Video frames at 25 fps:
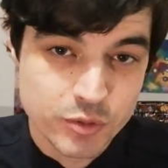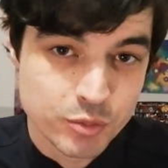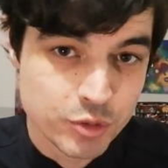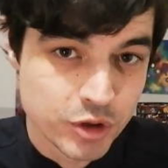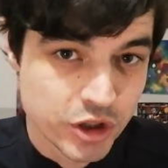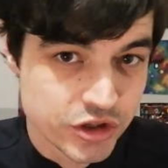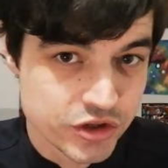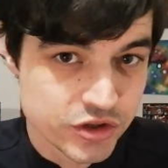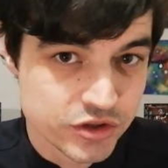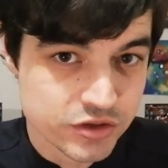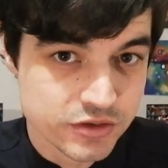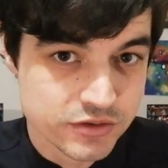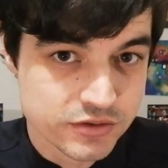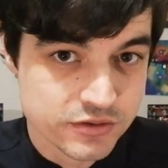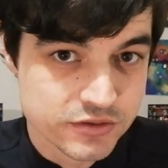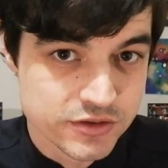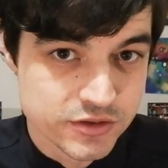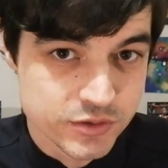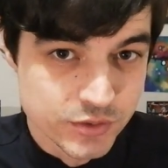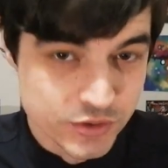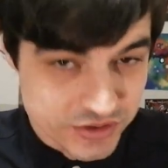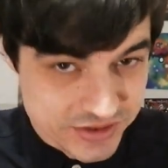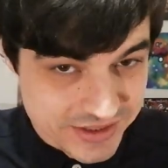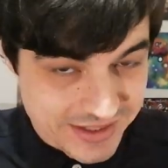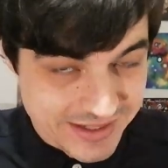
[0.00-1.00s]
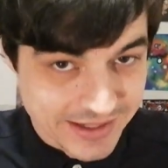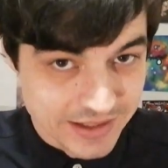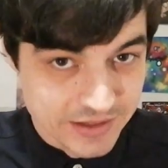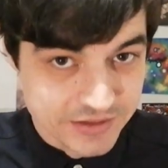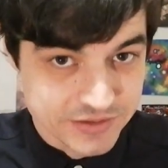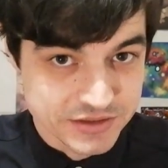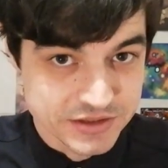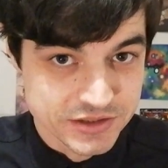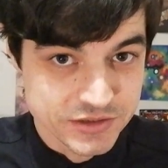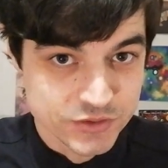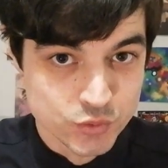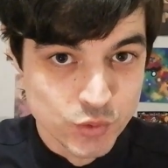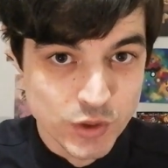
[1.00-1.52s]
depression and
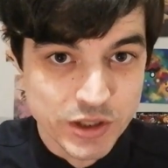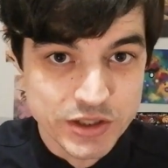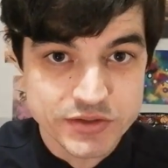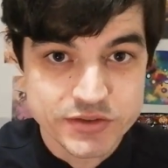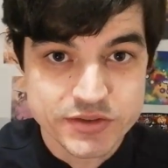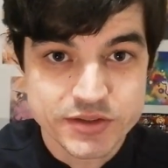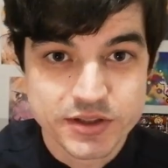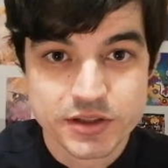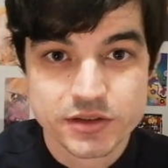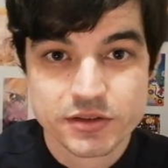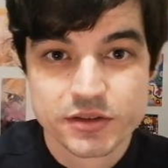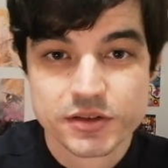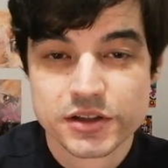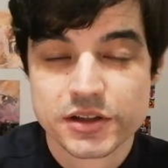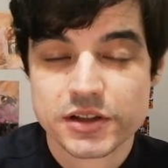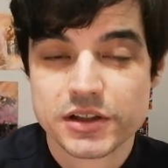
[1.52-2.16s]
suicidality as well. So